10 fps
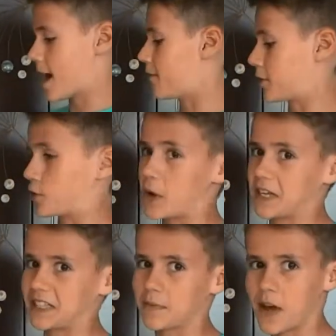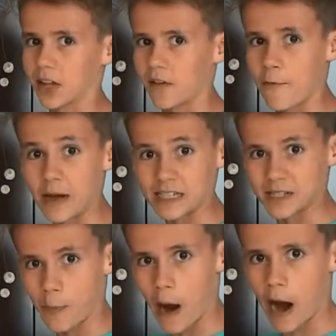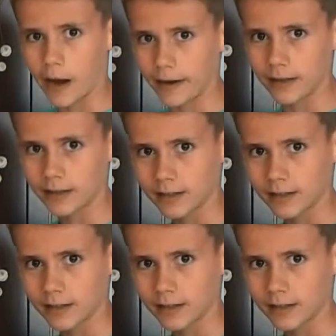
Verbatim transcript: have the great smell of Best Buy.